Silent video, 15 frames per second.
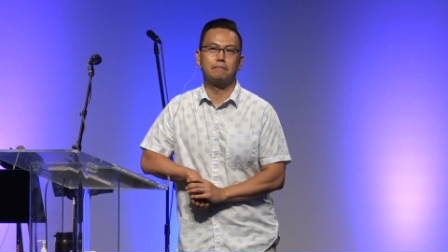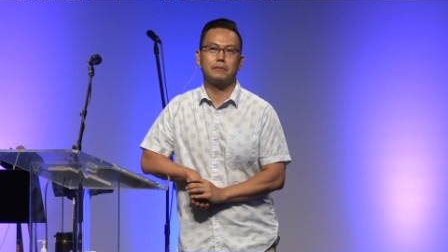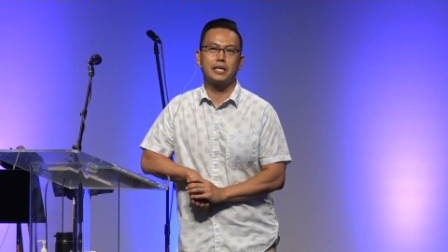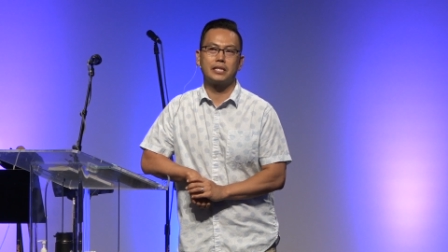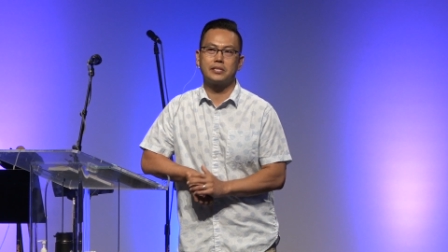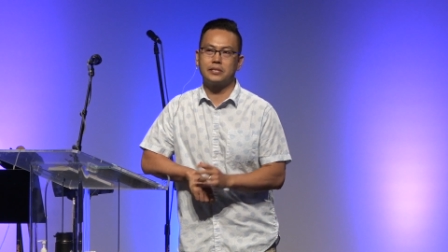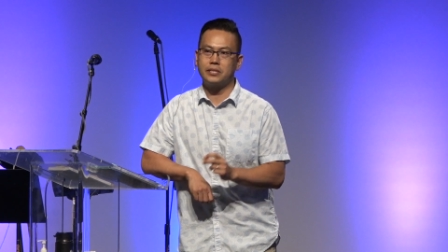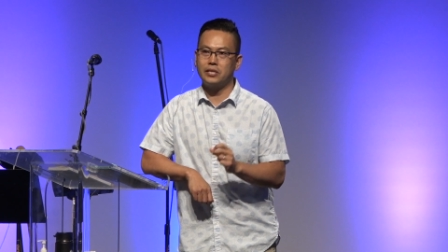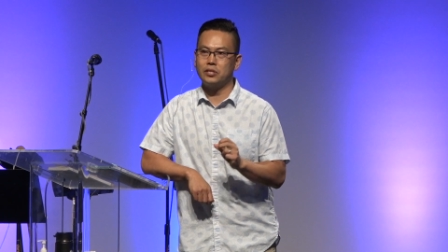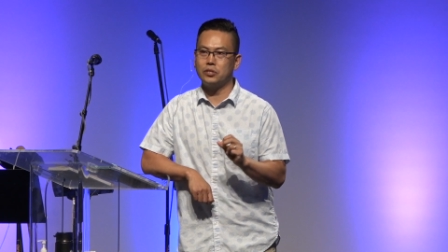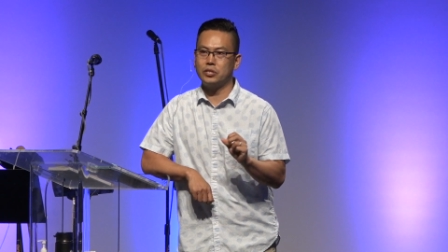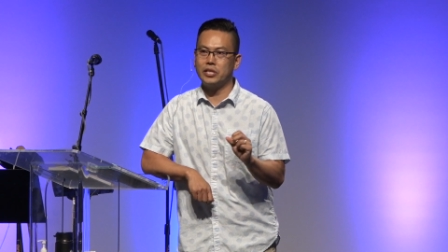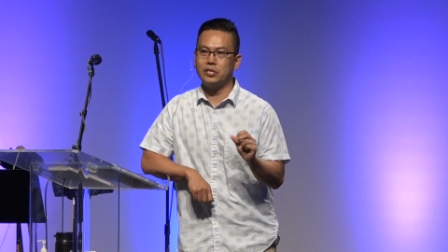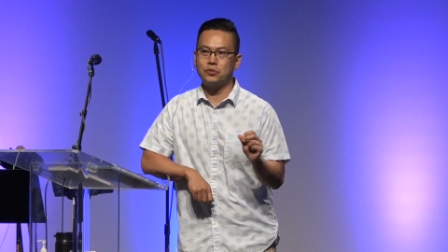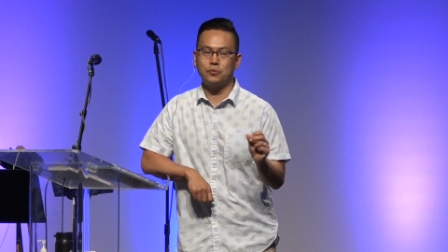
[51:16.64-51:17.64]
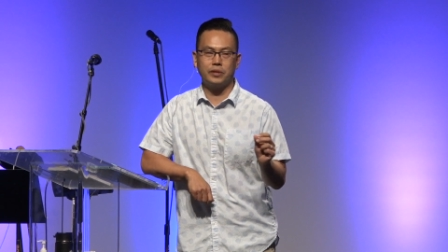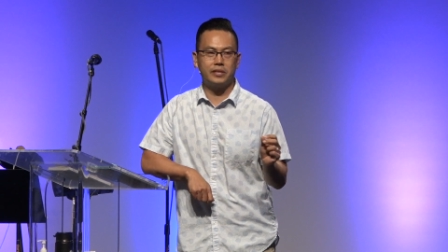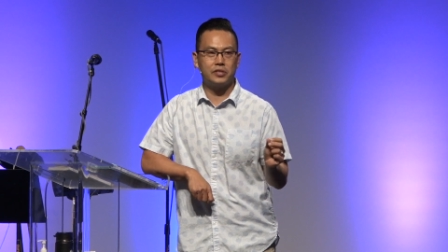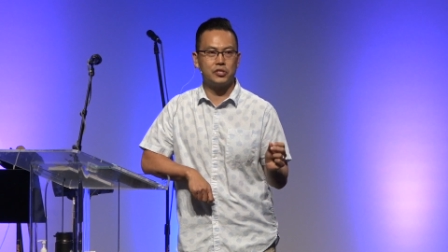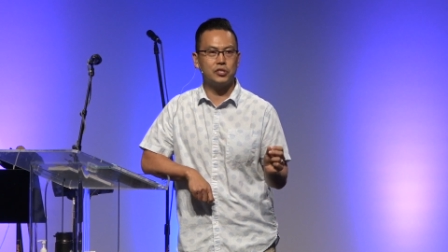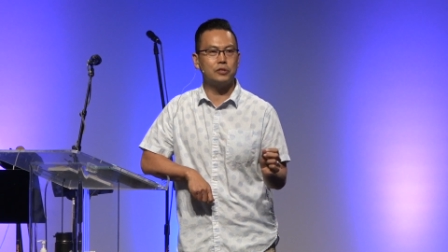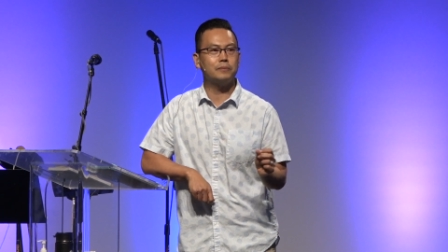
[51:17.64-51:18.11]
gets tinged with
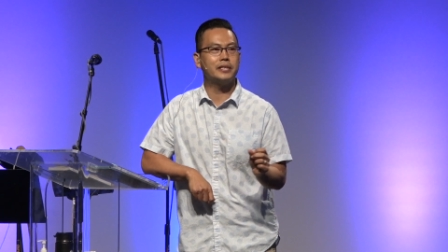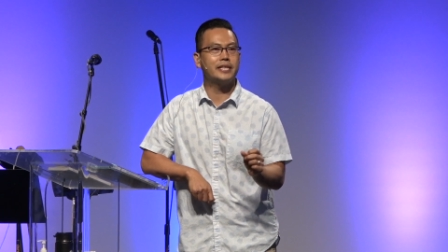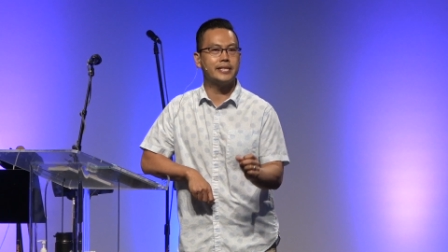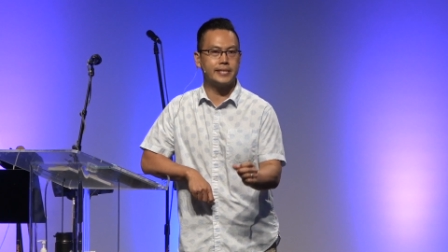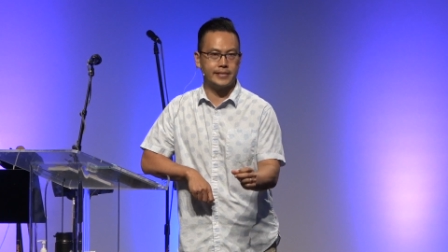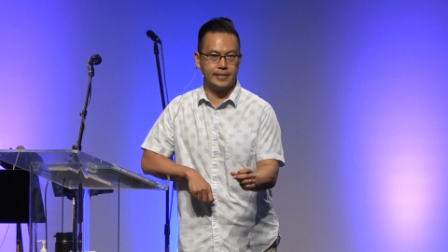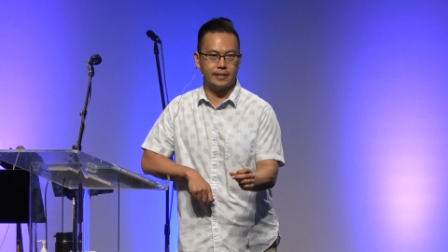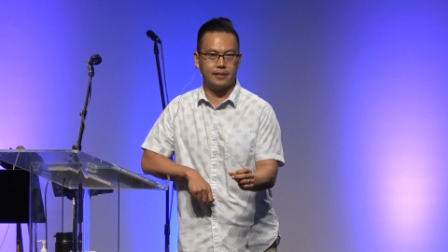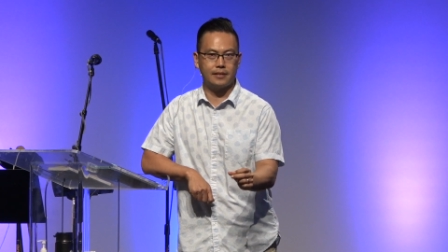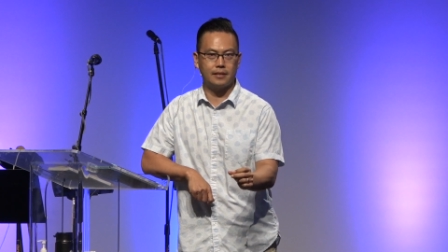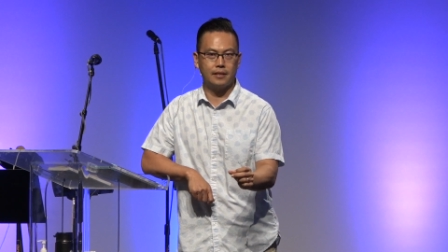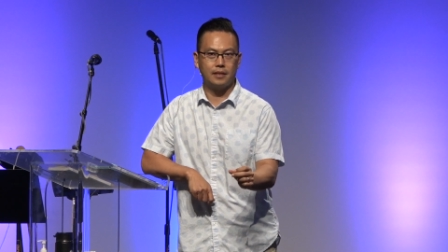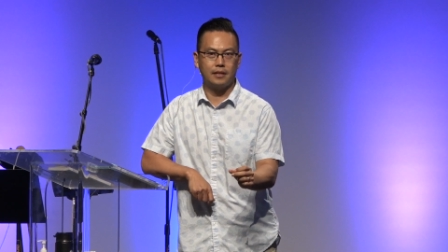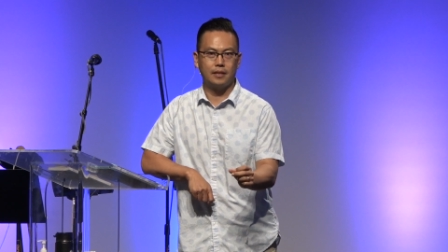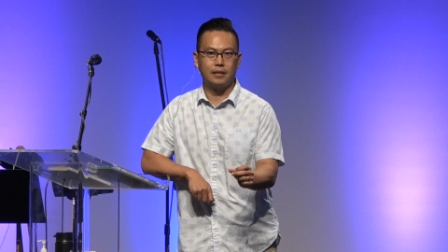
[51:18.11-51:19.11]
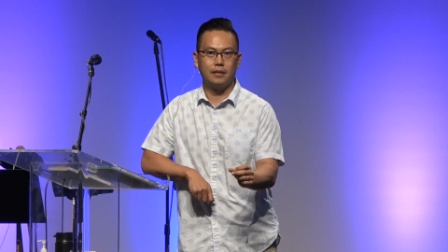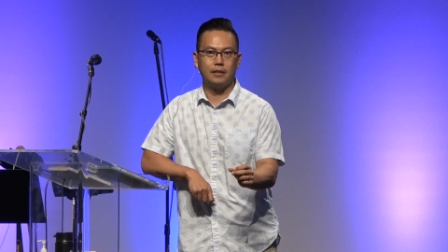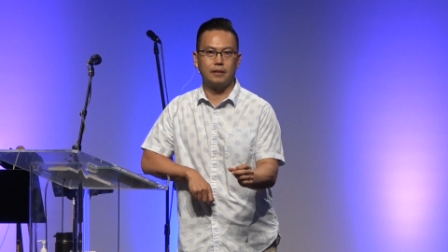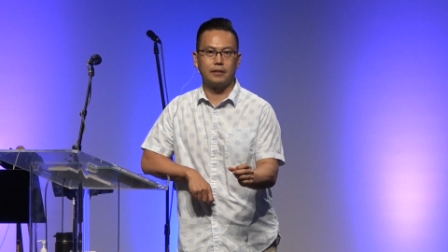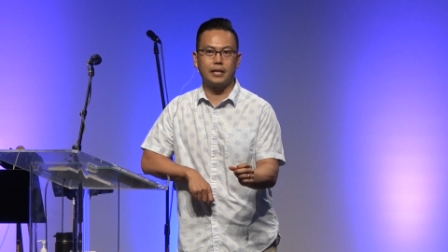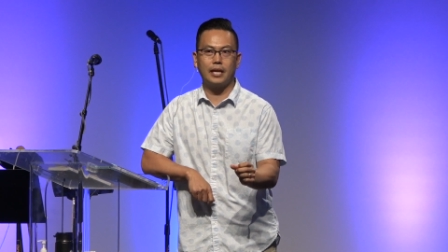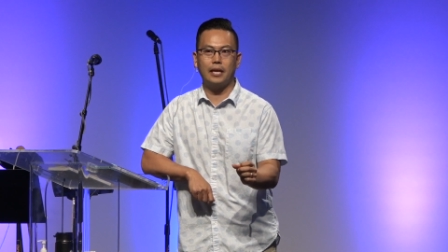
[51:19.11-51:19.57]
this humanistic,
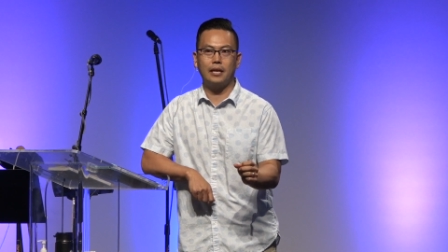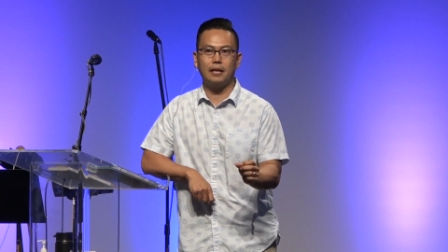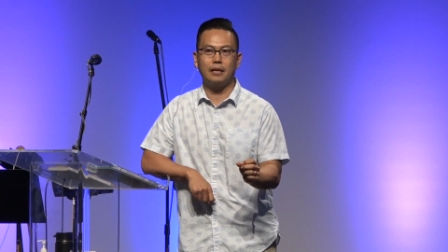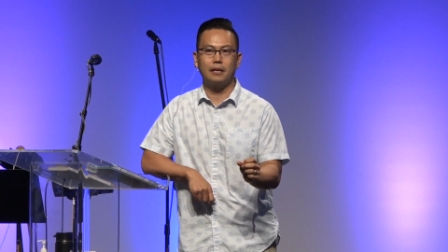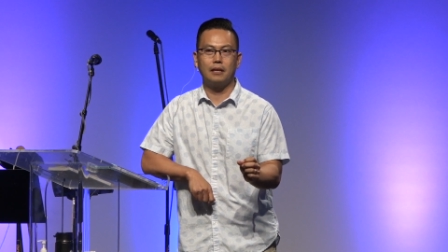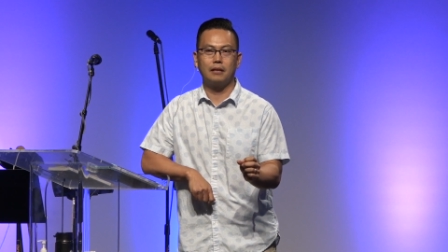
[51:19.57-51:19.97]
okay,